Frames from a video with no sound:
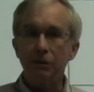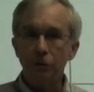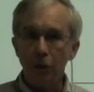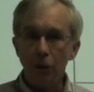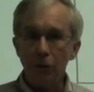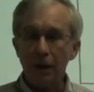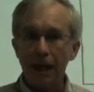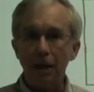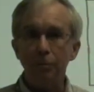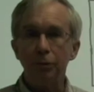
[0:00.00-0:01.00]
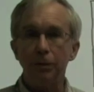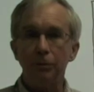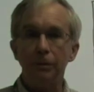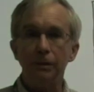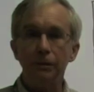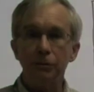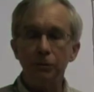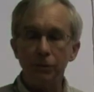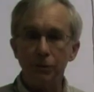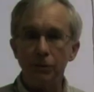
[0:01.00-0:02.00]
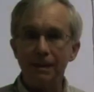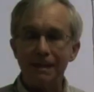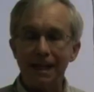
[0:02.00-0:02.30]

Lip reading: total output with the two sources